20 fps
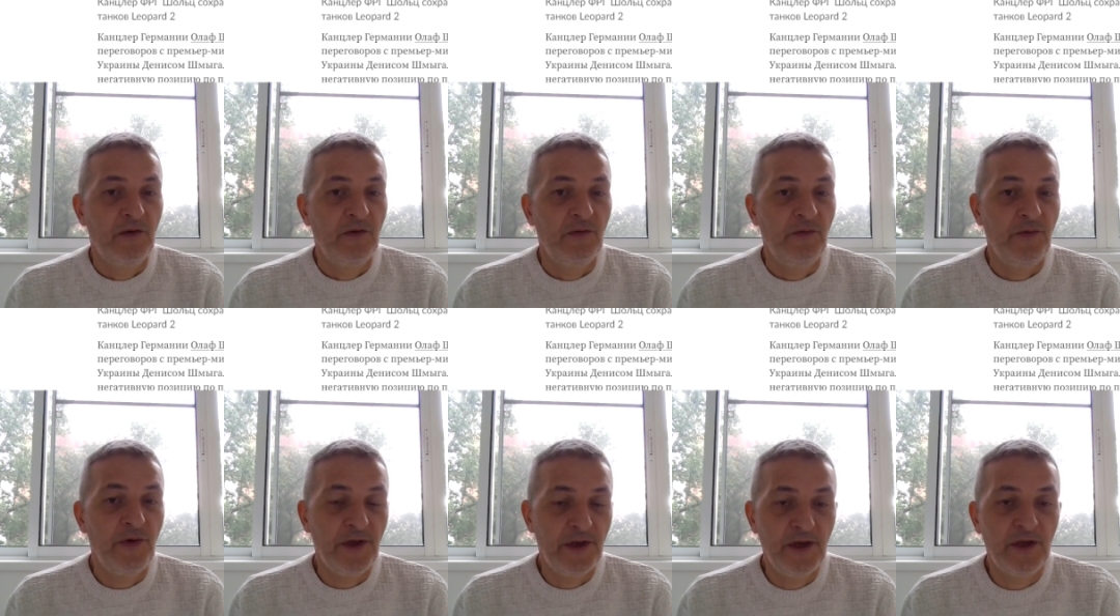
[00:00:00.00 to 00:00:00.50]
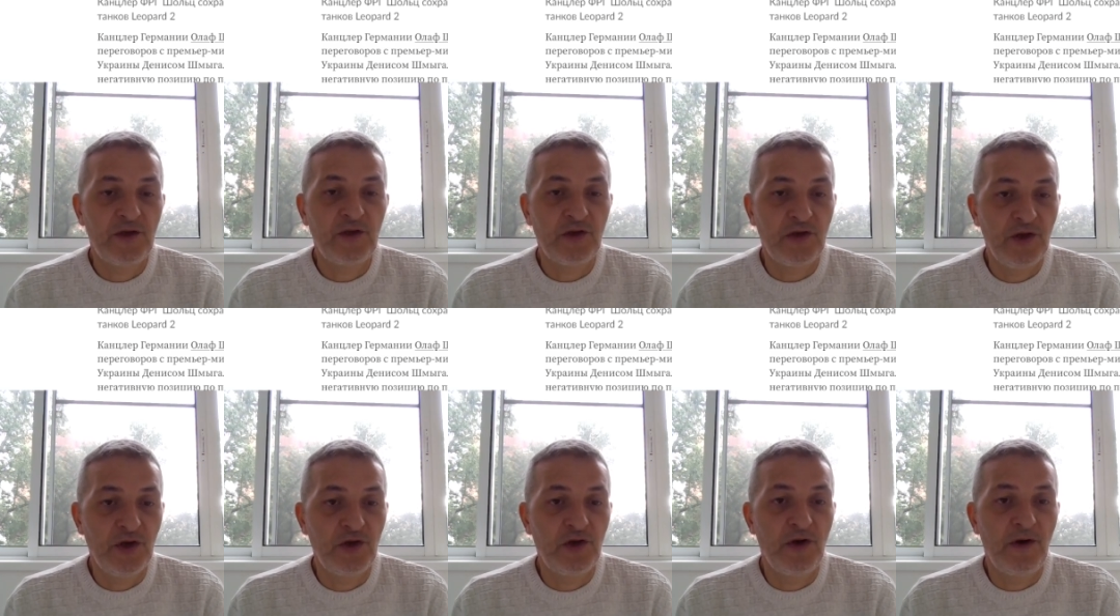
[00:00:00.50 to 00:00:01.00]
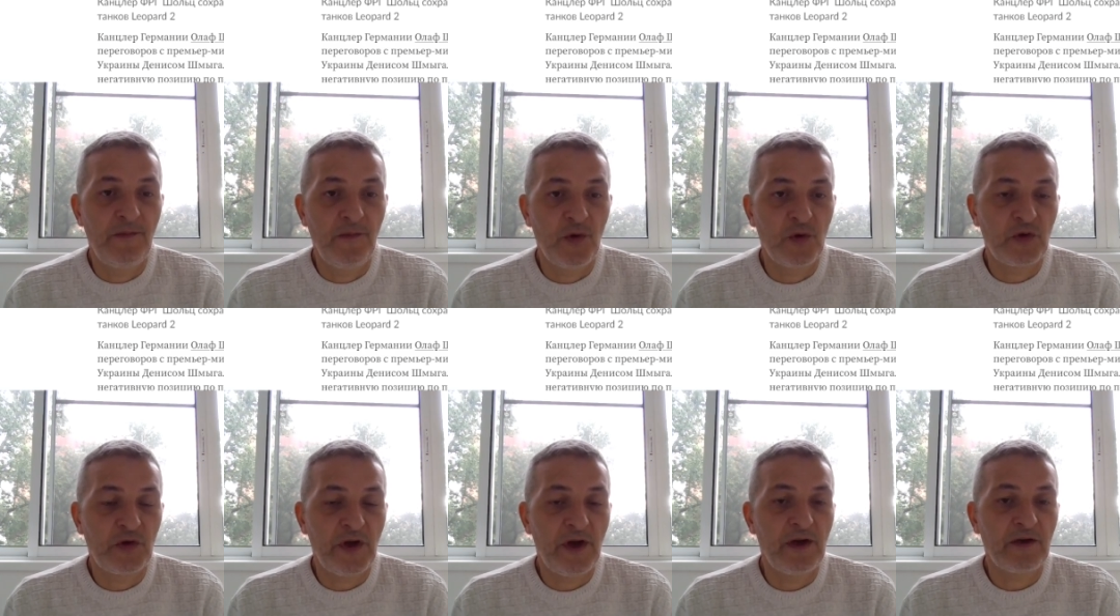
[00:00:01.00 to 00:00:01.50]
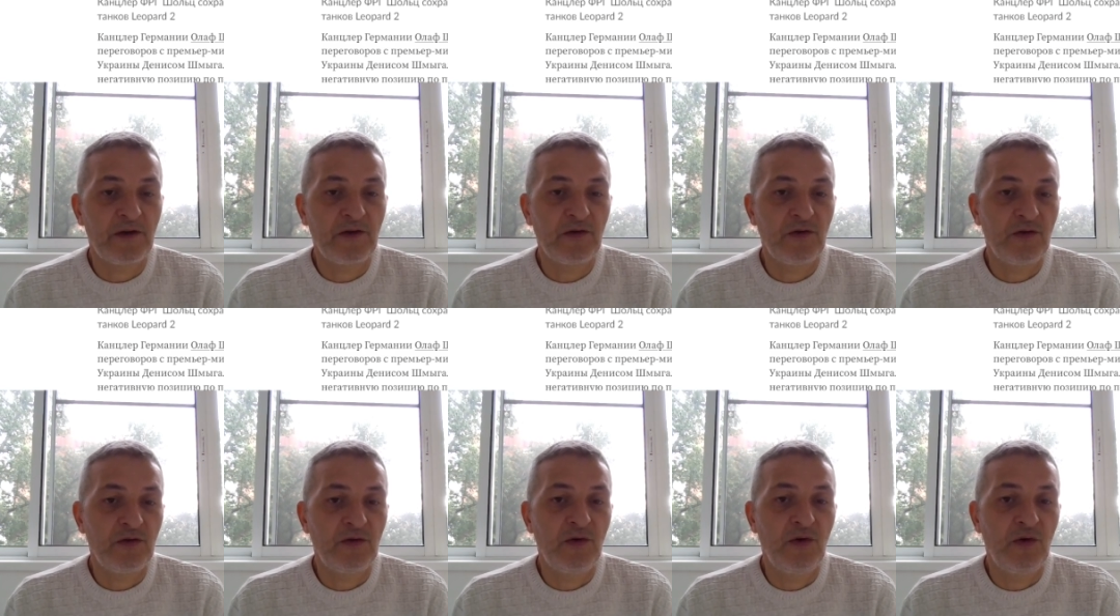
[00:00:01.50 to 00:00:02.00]
We did see German
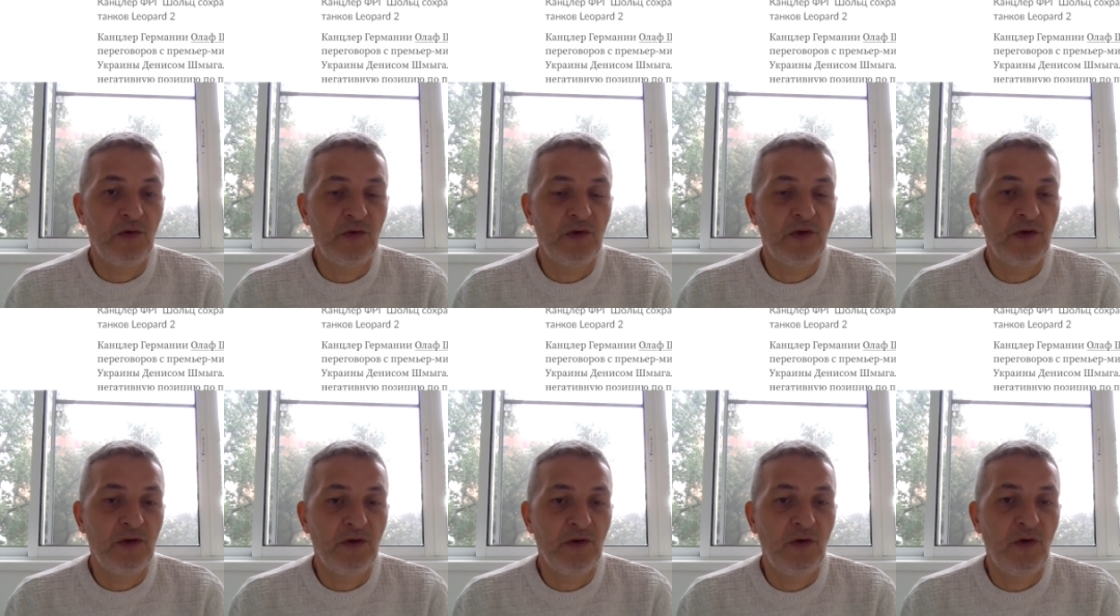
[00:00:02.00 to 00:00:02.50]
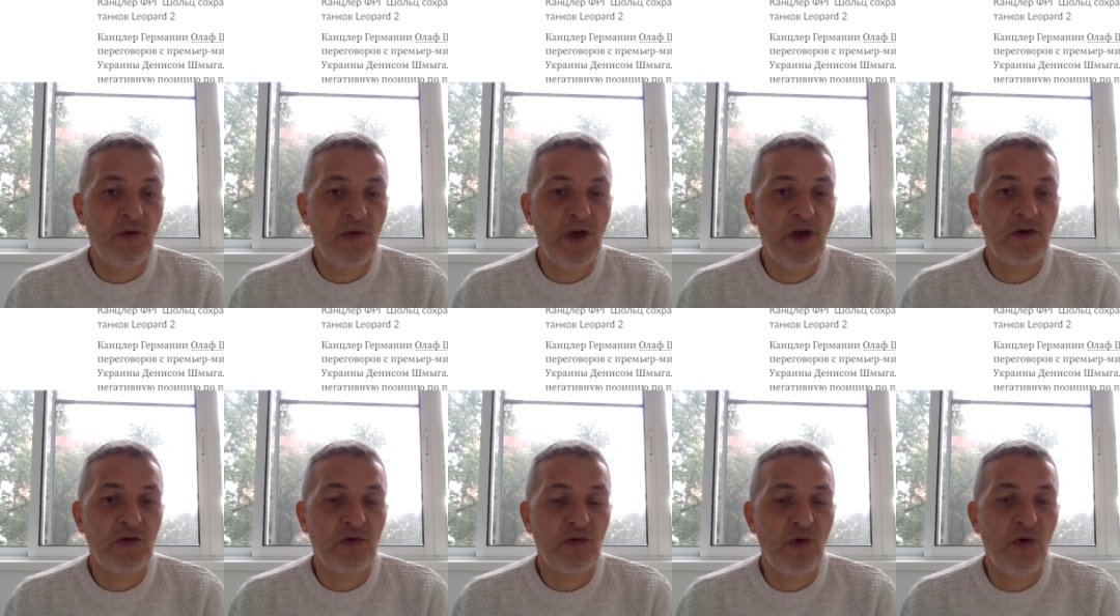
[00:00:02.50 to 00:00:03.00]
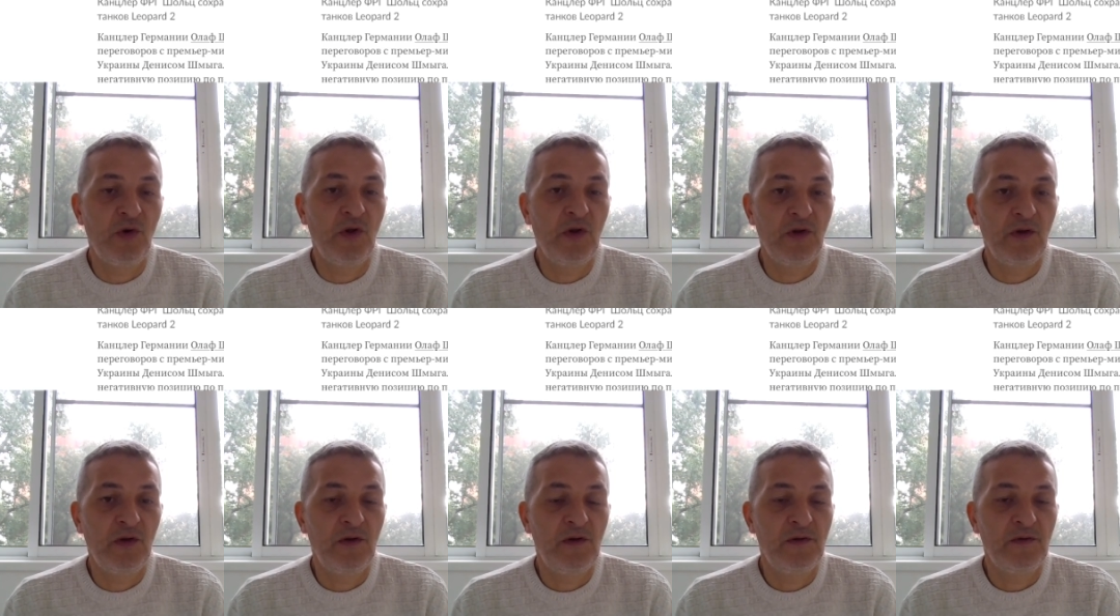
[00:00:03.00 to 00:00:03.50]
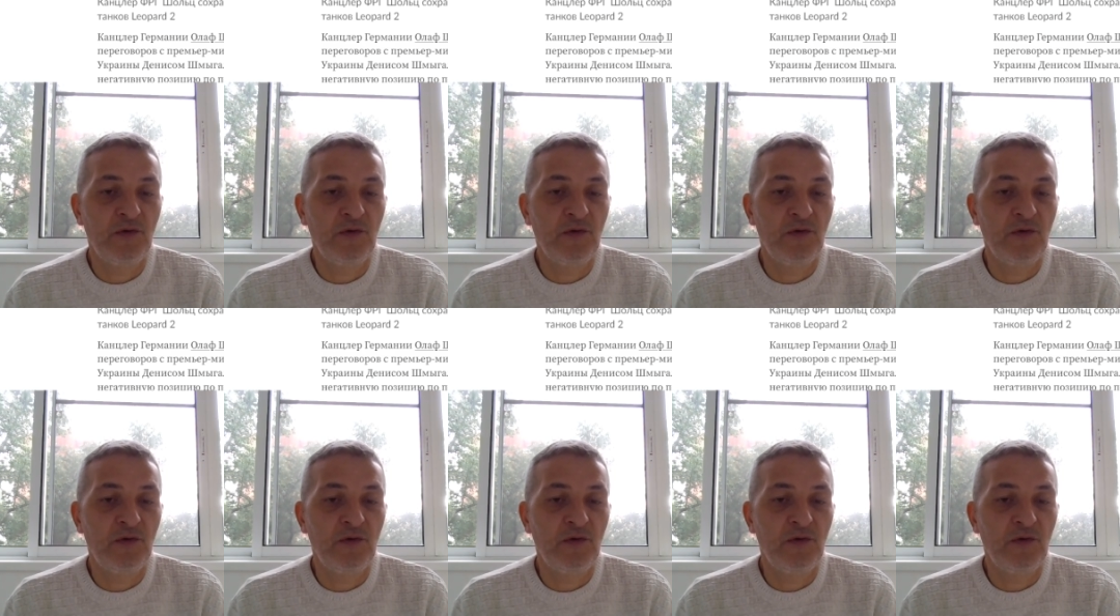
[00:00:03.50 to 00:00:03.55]
tanks on our soil,